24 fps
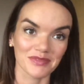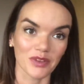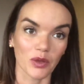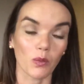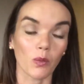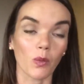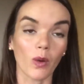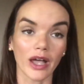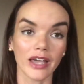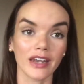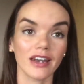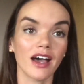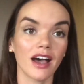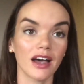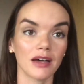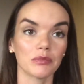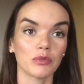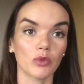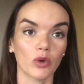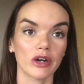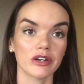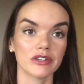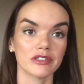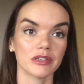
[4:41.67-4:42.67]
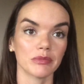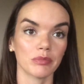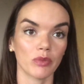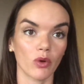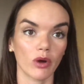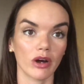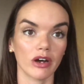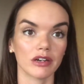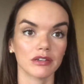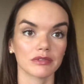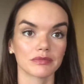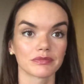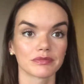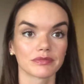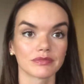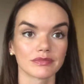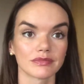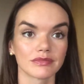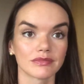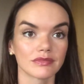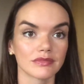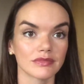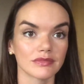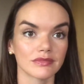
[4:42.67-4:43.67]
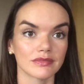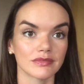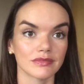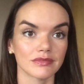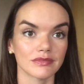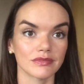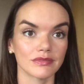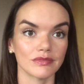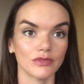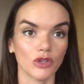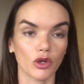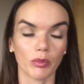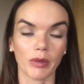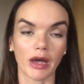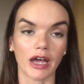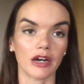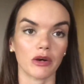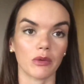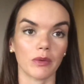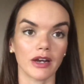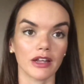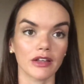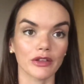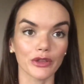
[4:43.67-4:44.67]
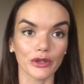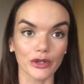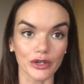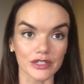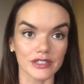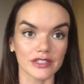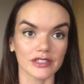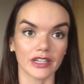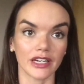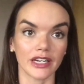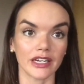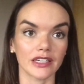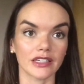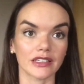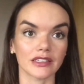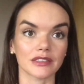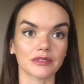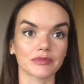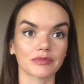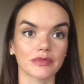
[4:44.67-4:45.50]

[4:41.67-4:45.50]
Why not more support? No matter what it looks like.